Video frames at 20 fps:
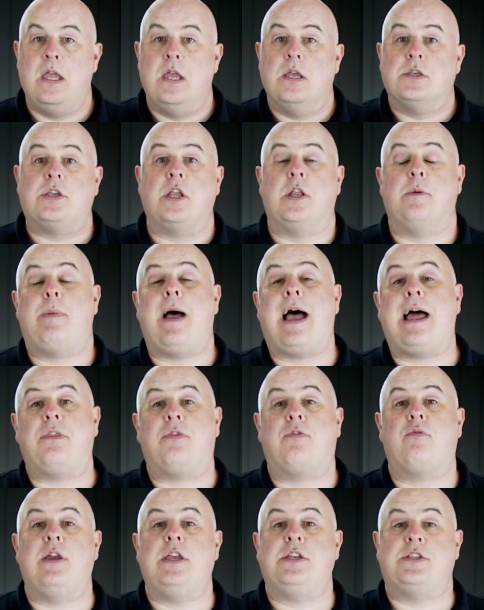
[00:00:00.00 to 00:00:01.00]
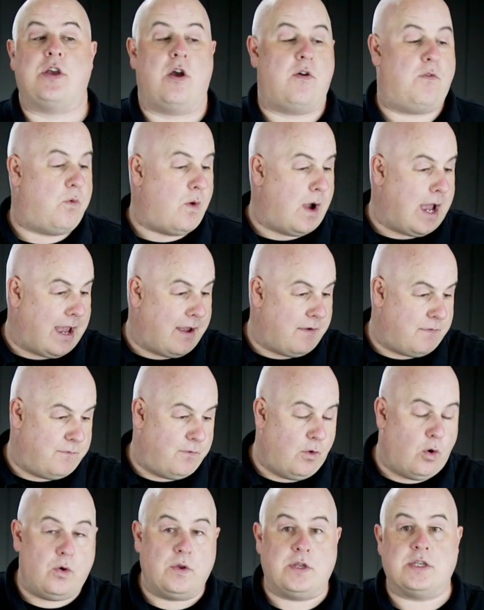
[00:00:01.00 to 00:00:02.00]
So the PAT3 software
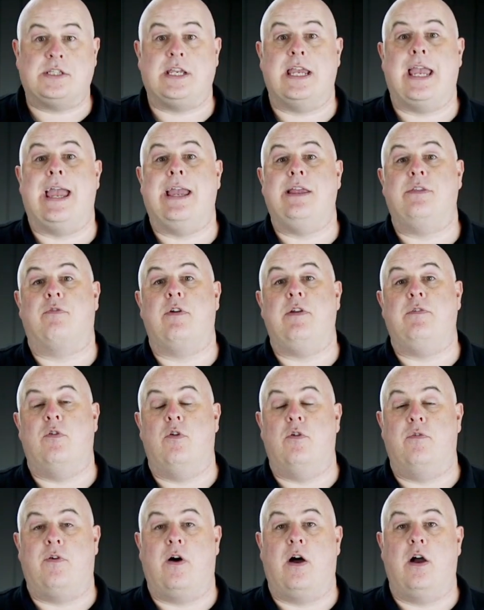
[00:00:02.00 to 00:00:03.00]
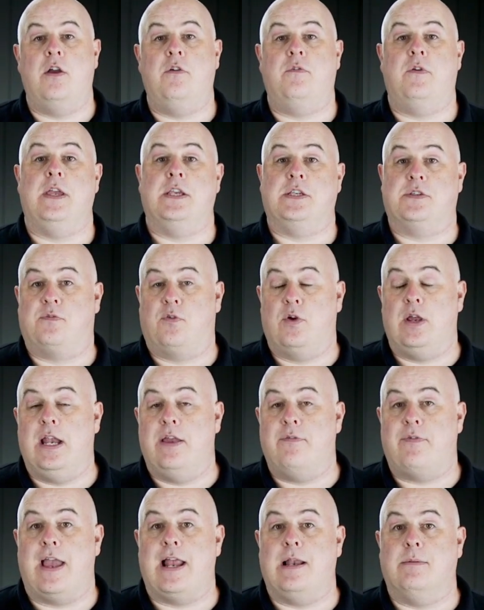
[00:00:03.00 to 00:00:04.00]
for the CA8345 is freely
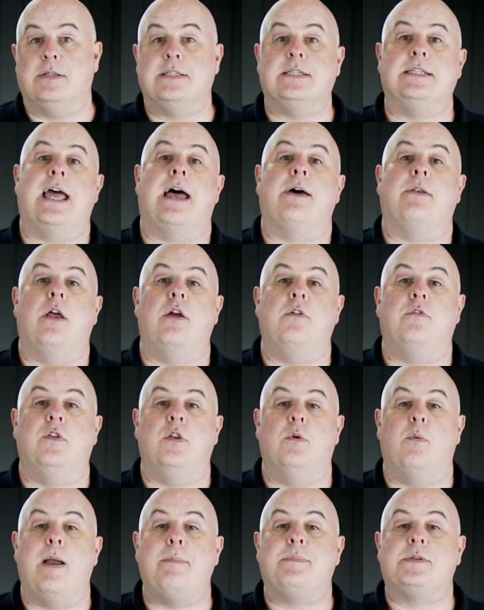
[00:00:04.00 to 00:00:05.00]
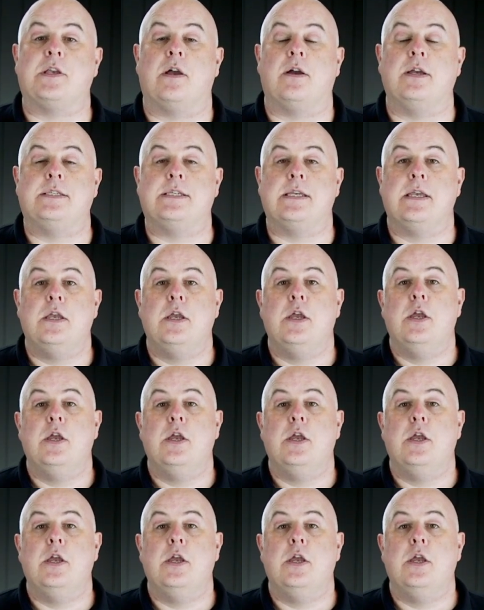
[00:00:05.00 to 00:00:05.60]
available to download from the website,